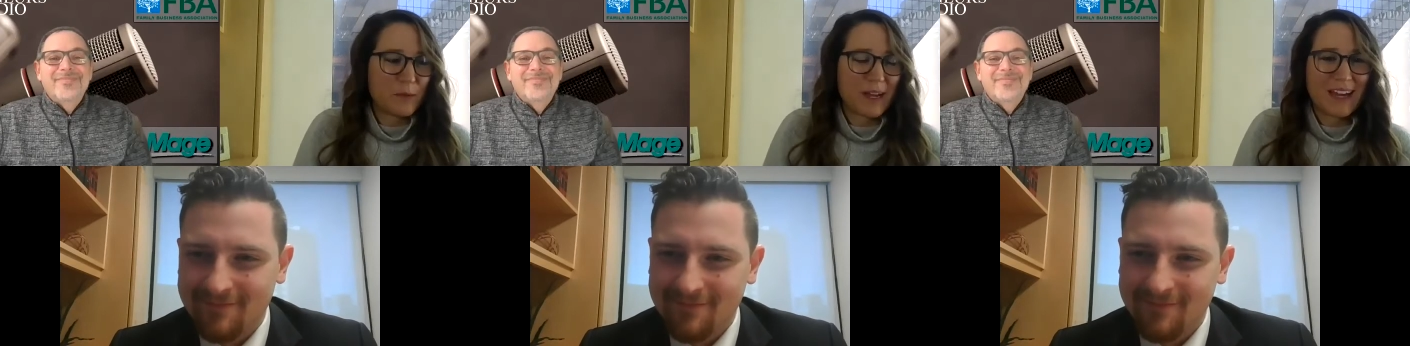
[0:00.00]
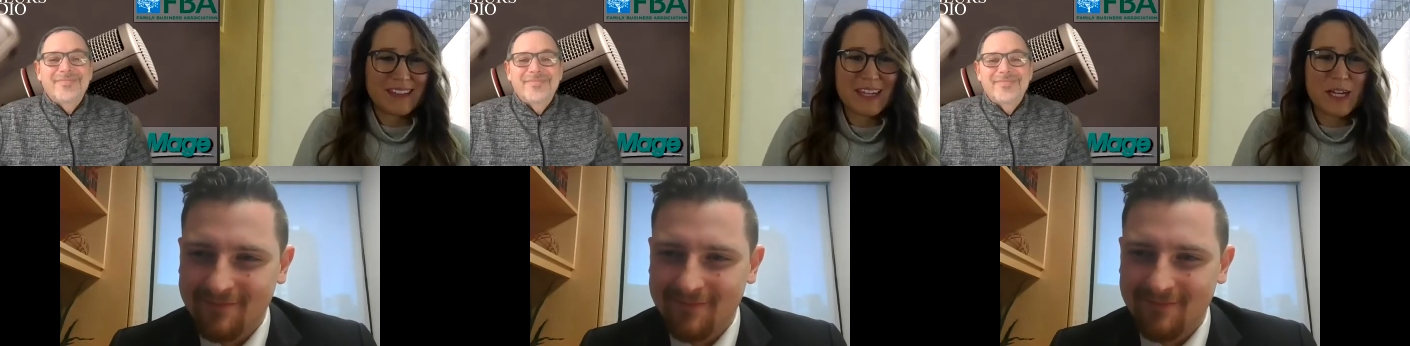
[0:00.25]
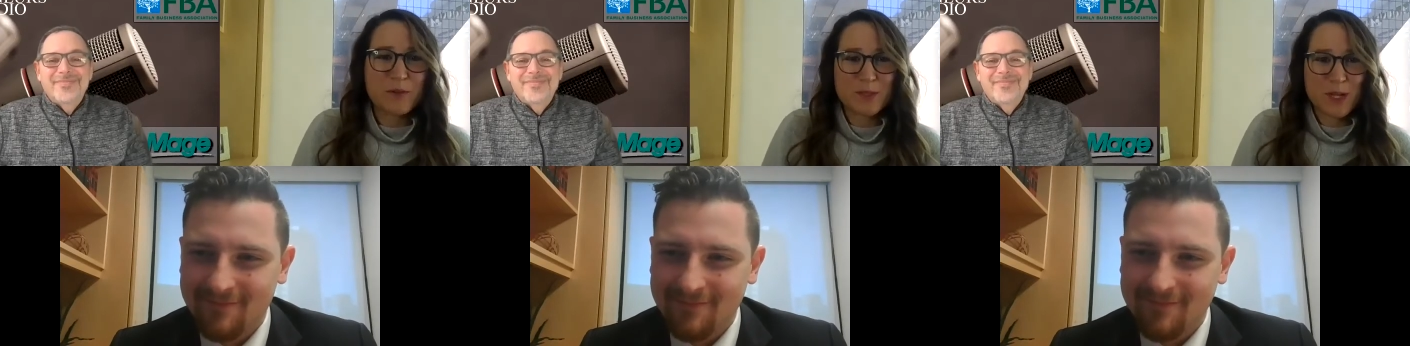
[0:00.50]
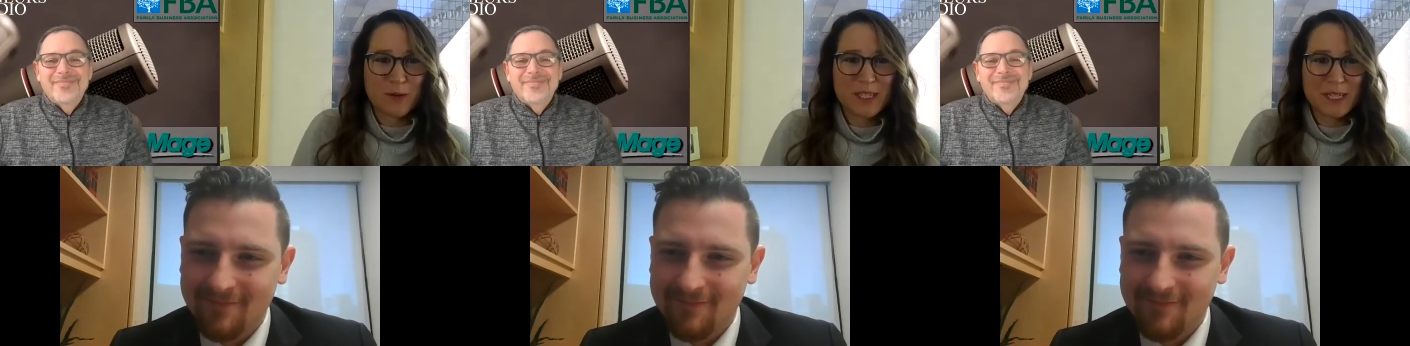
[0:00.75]
Speaker 1: I think it
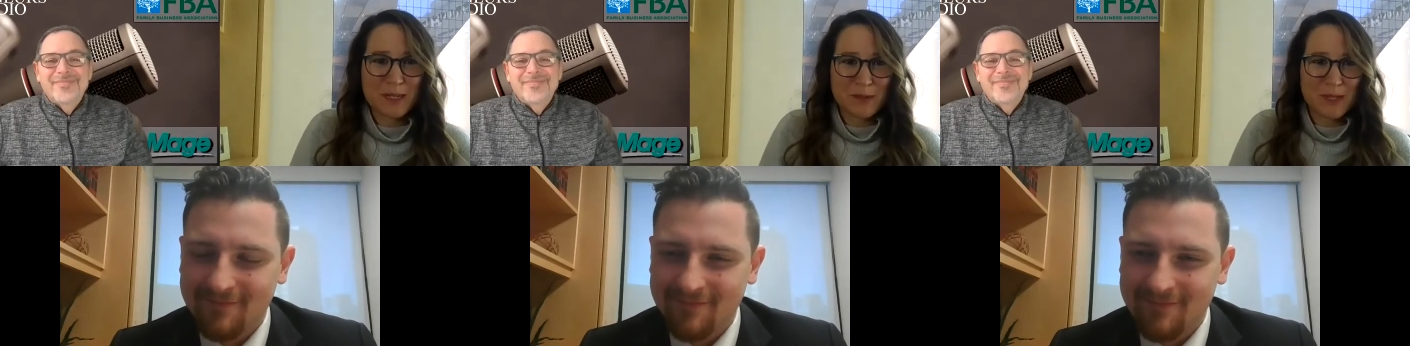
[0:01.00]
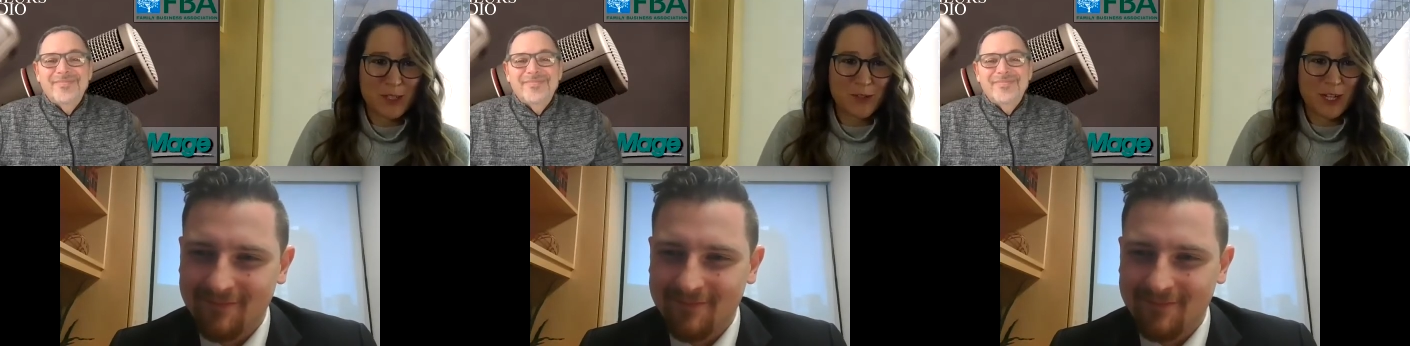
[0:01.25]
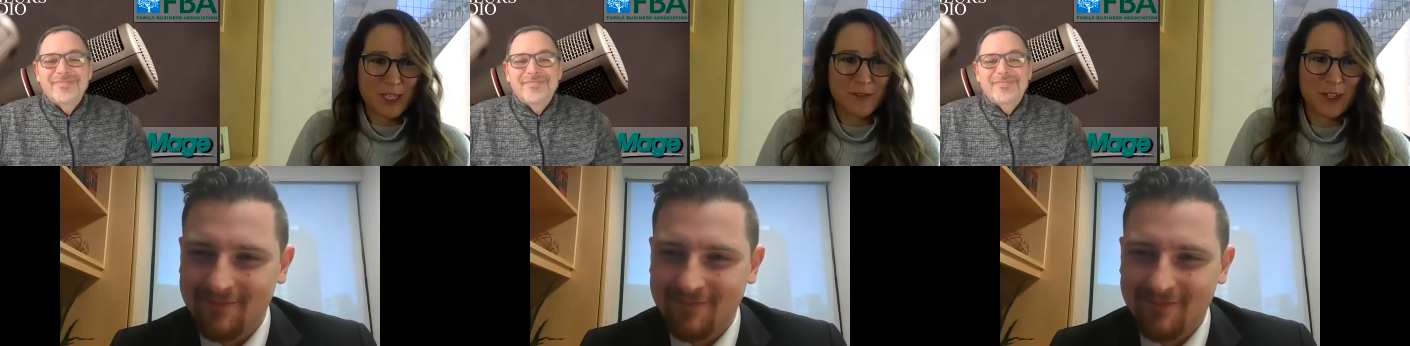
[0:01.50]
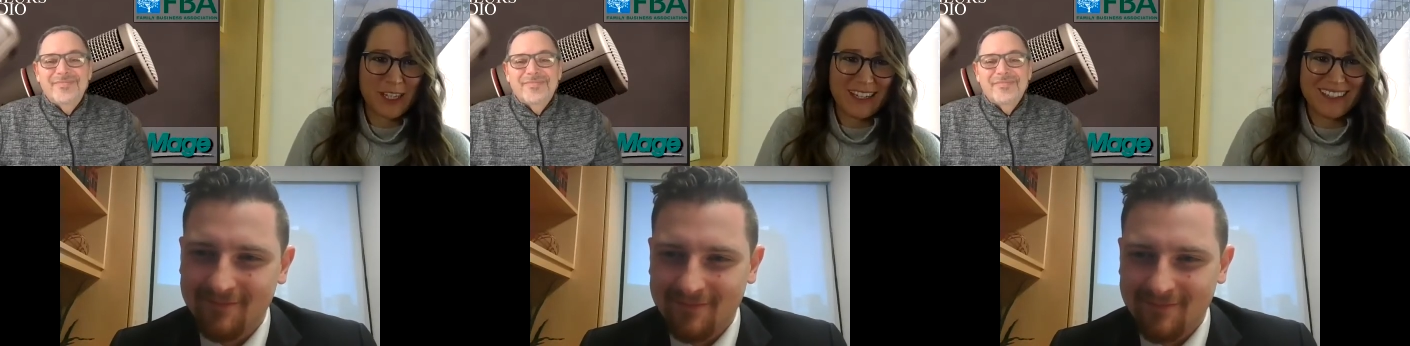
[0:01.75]
was always going to be a
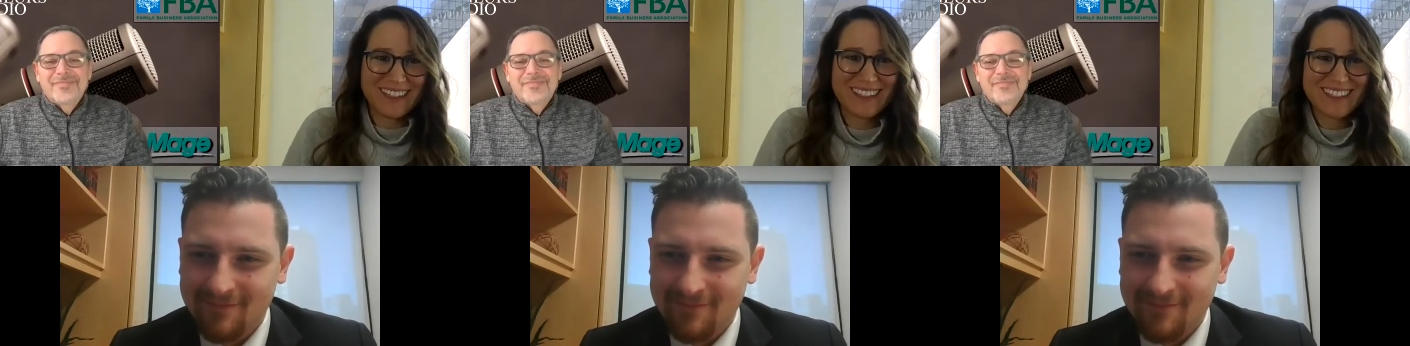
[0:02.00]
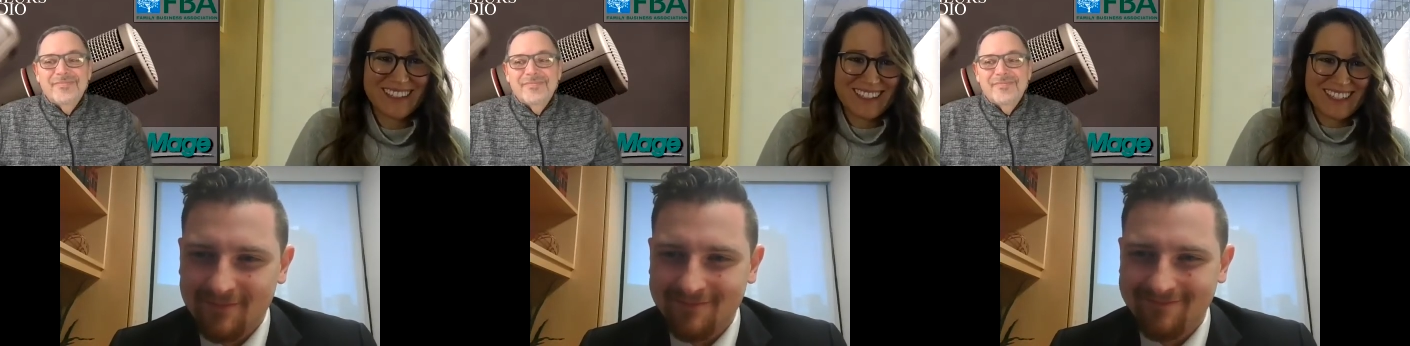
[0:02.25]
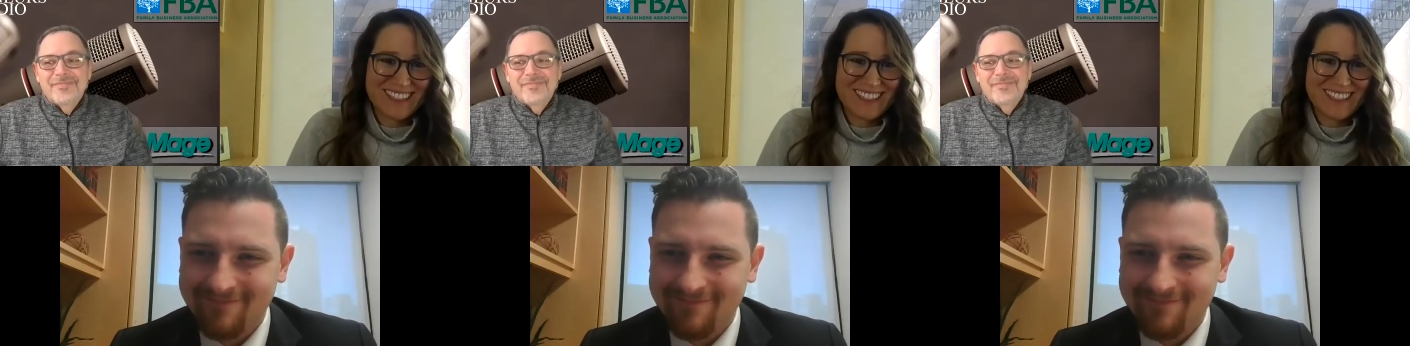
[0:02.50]
stressful year.